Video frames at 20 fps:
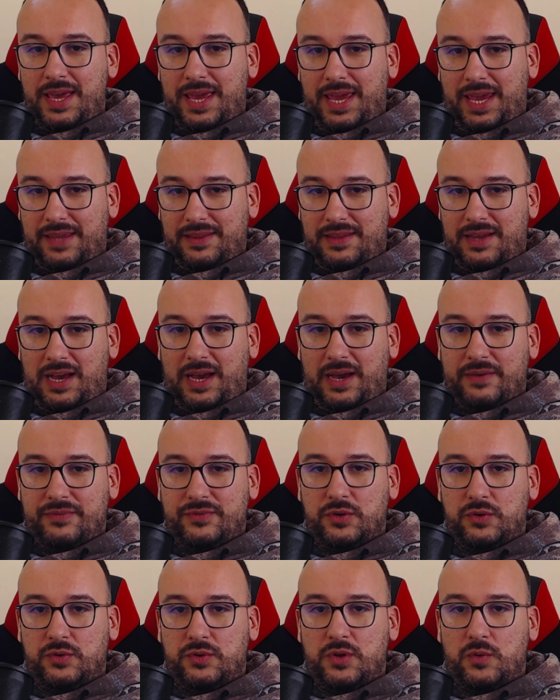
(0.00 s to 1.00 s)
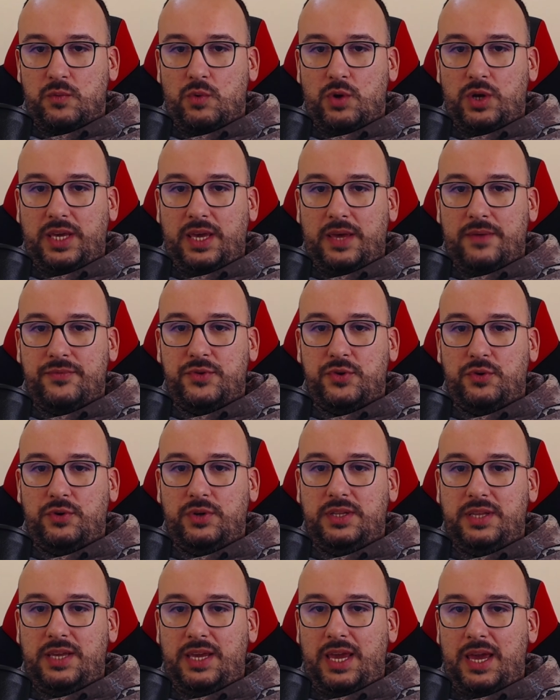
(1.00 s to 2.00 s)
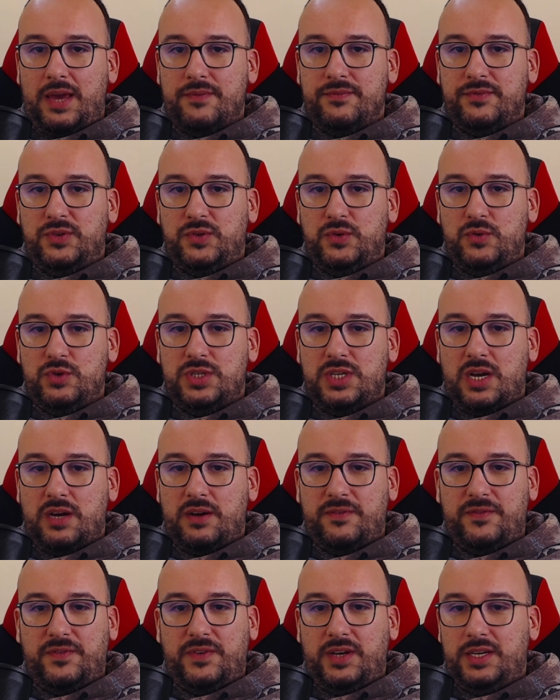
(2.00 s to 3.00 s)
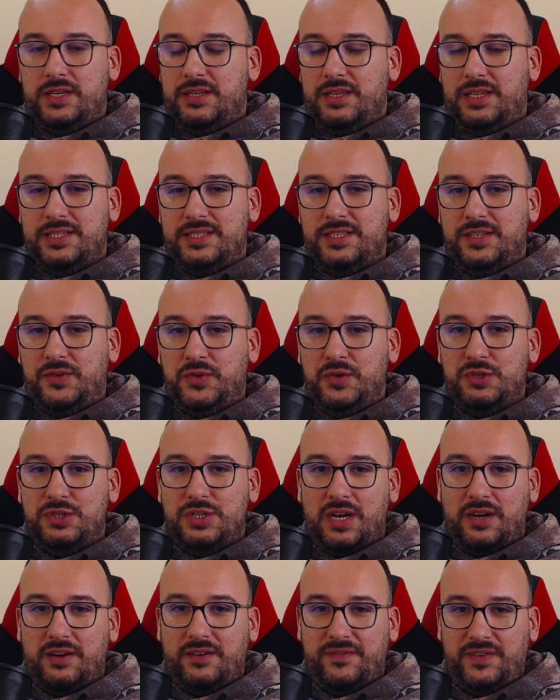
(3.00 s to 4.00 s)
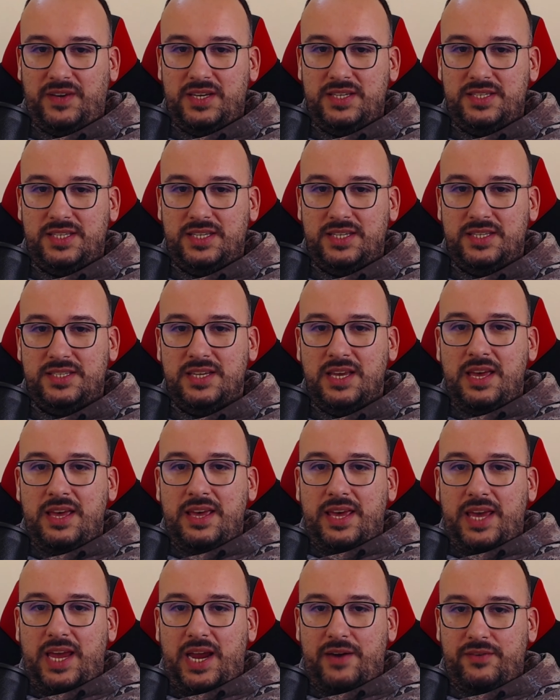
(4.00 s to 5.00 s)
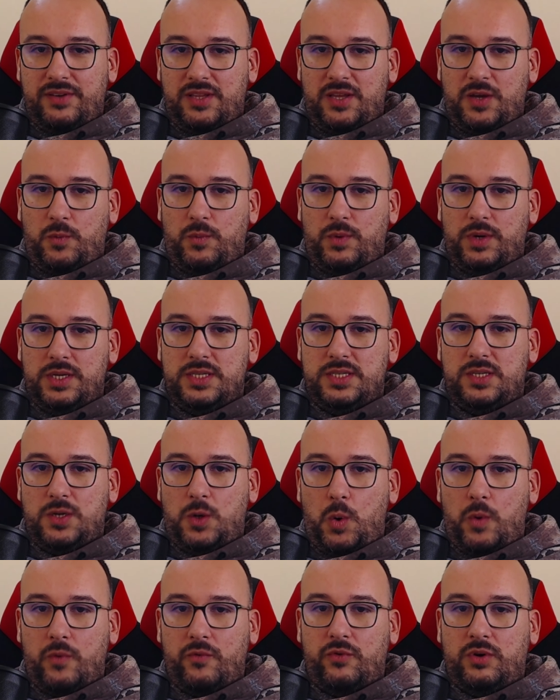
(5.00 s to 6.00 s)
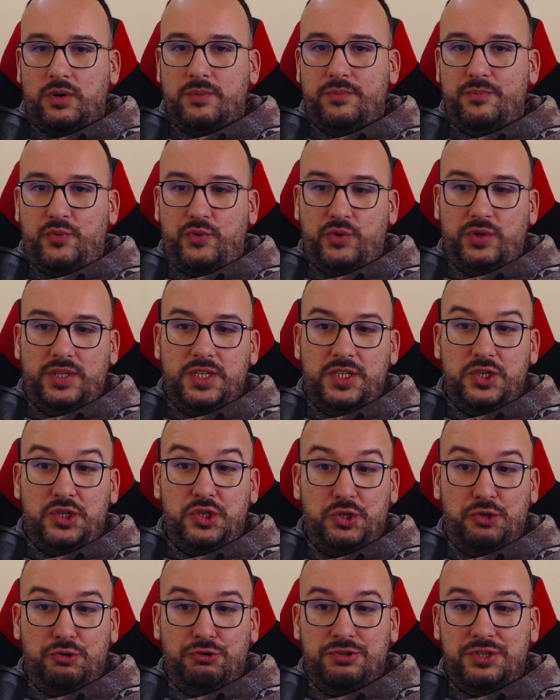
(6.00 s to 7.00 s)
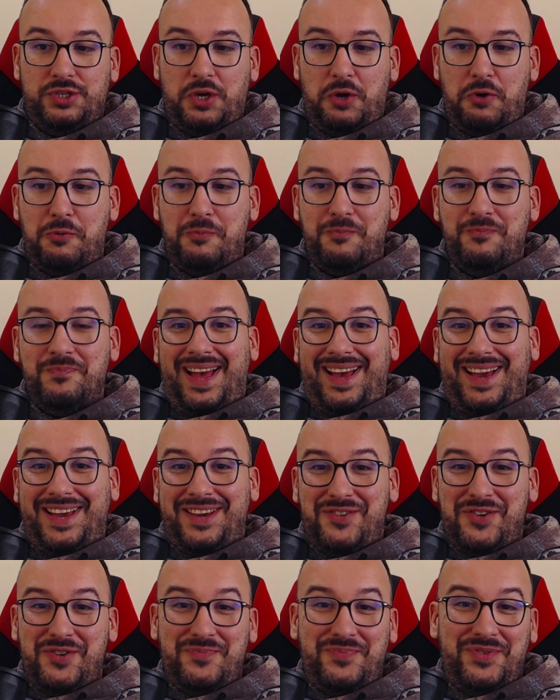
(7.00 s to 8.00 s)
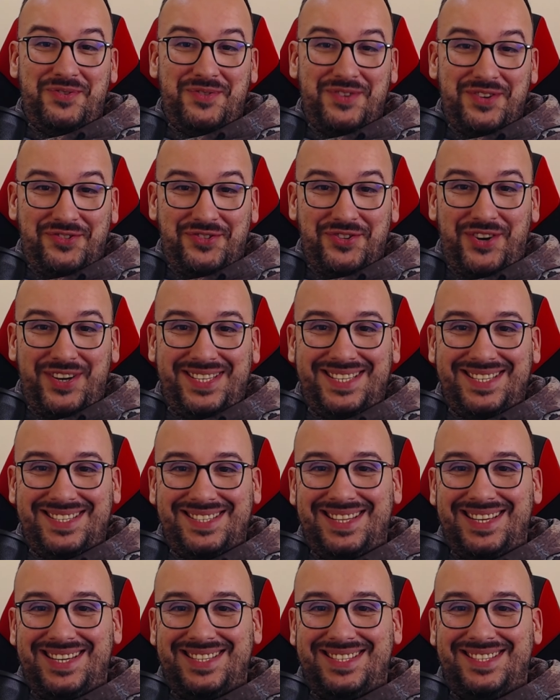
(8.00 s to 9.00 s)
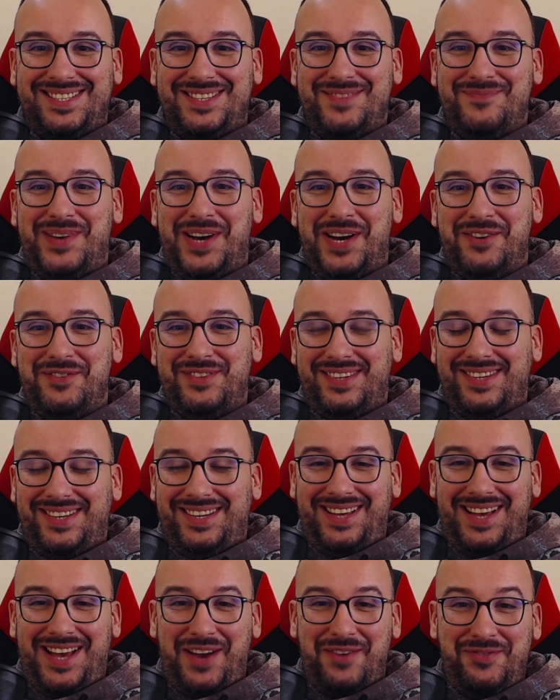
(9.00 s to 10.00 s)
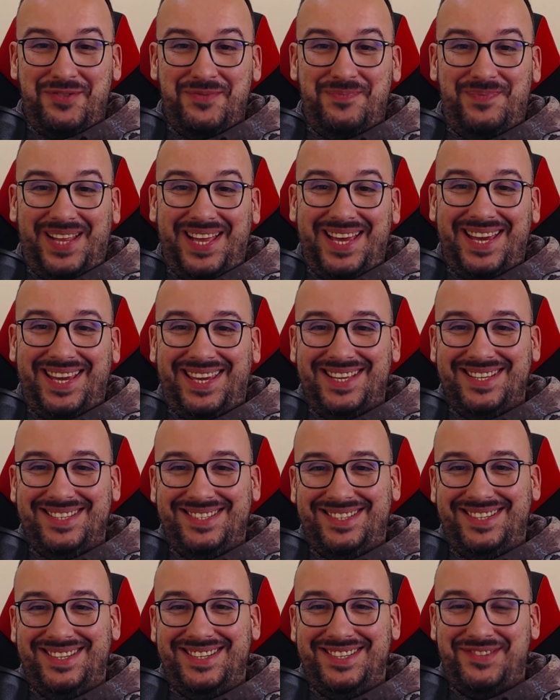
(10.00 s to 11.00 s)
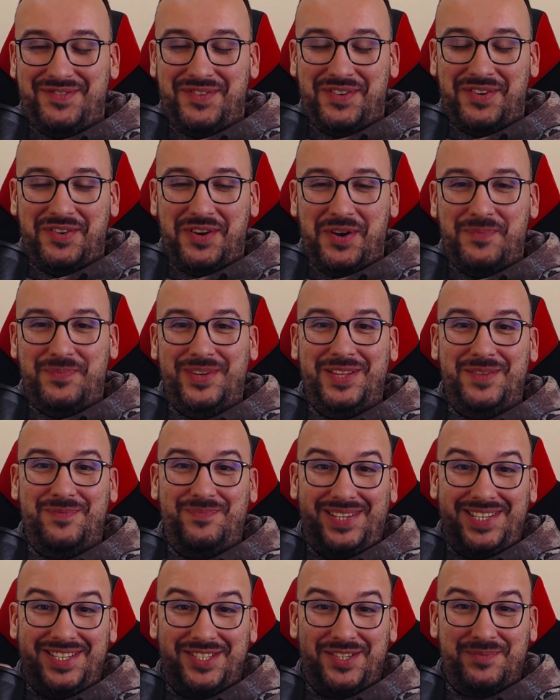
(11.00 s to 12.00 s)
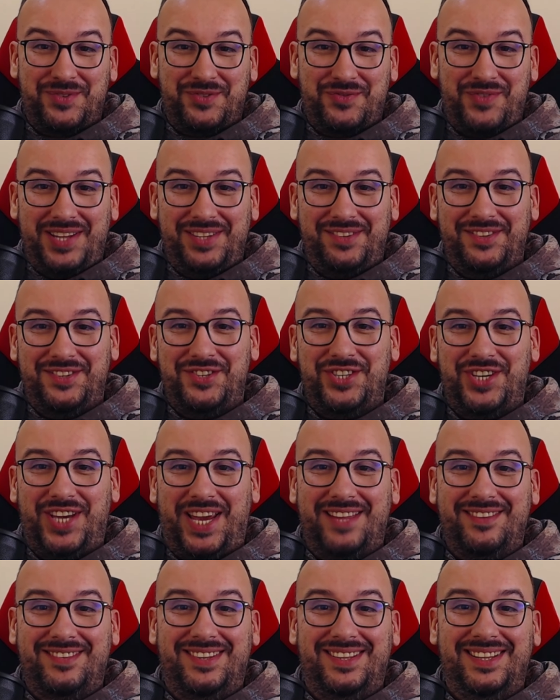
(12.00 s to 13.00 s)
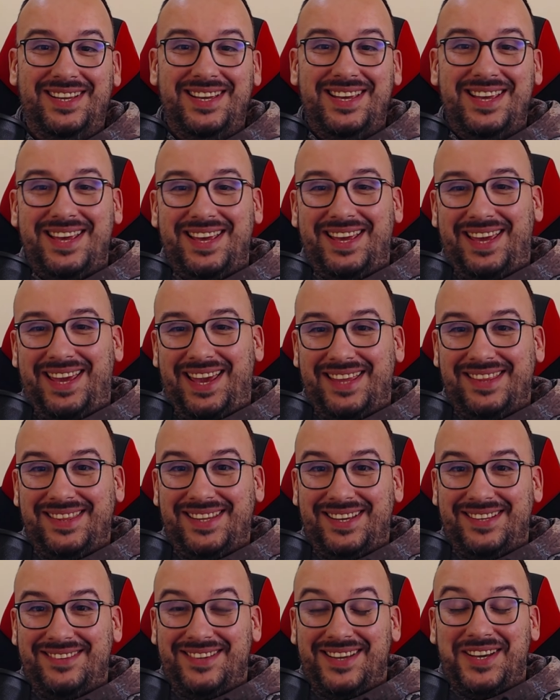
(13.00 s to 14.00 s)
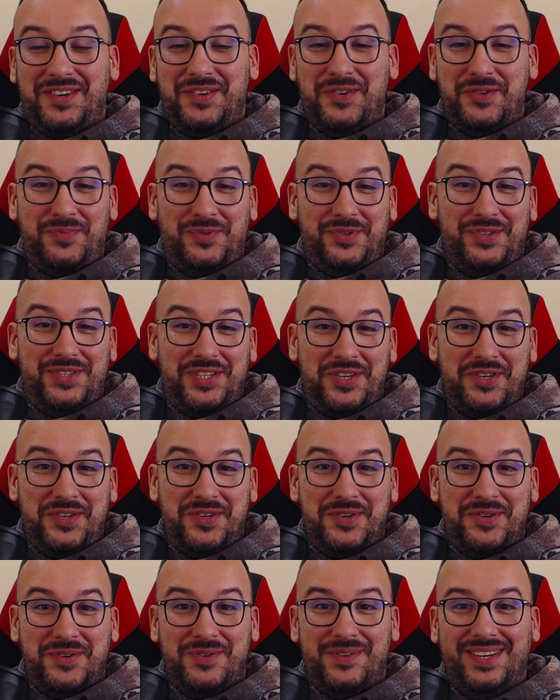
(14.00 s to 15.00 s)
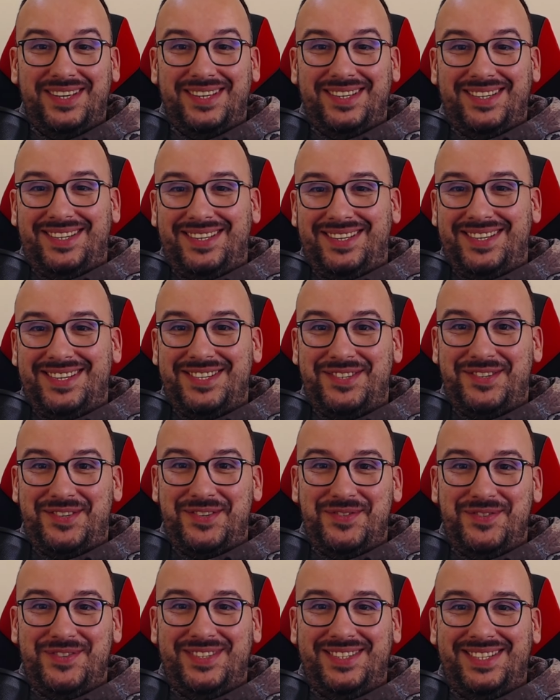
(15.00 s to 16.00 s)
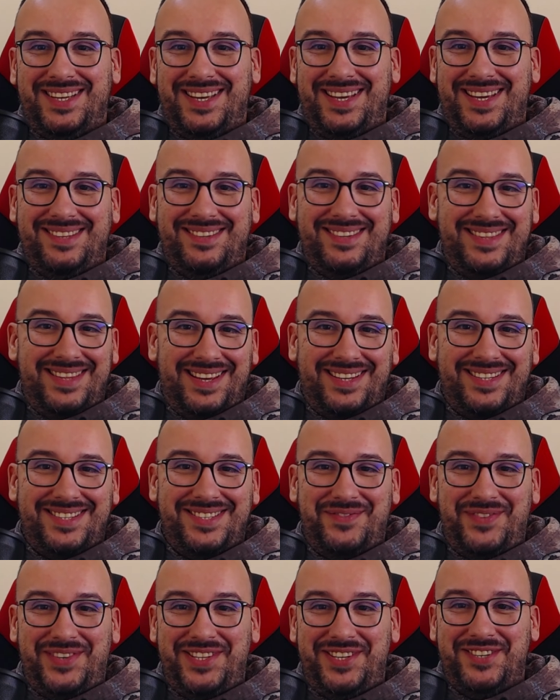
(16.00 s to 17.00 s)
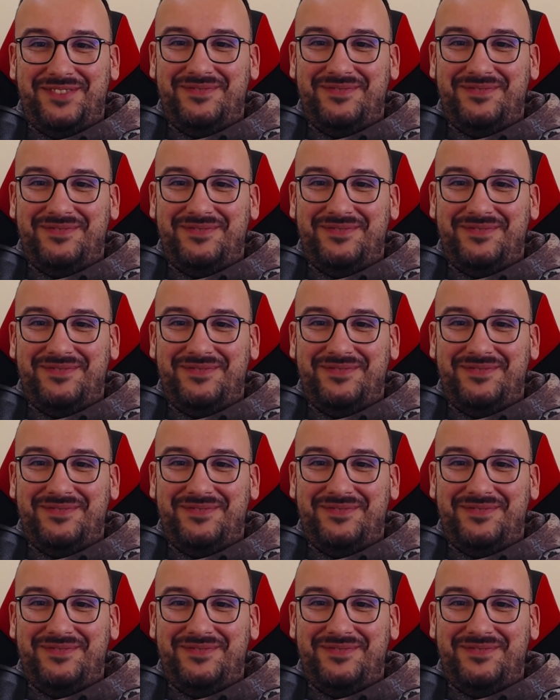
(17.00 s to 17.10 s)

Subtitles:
And after the rook entered and two sacrifices, everything was over pretty soon. So I hope you enjoyed this lesson about how to play against the stronger opponent. Please subscribe to the channel, and then I hope to see you soon in the next video.